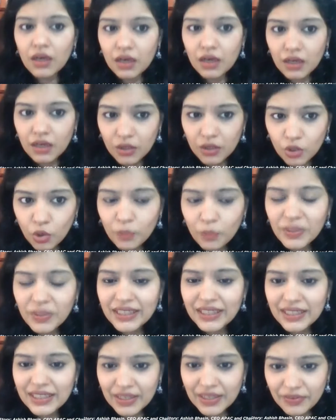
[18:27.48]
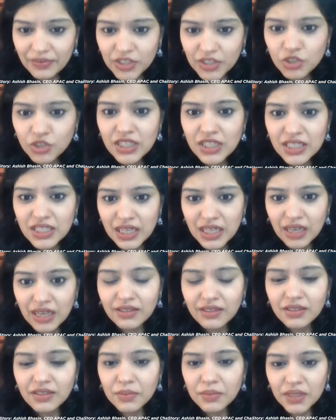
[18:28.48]
Globally, they eventually
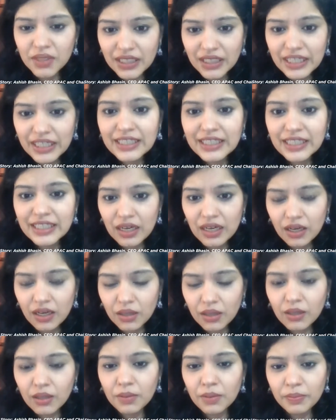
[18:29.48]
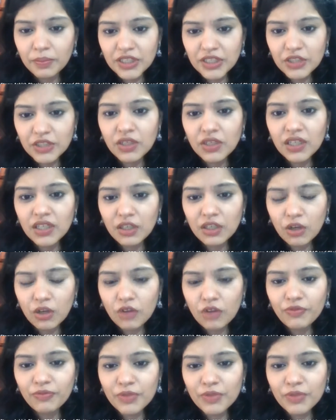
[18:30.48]
started, but in India, particularly, a lot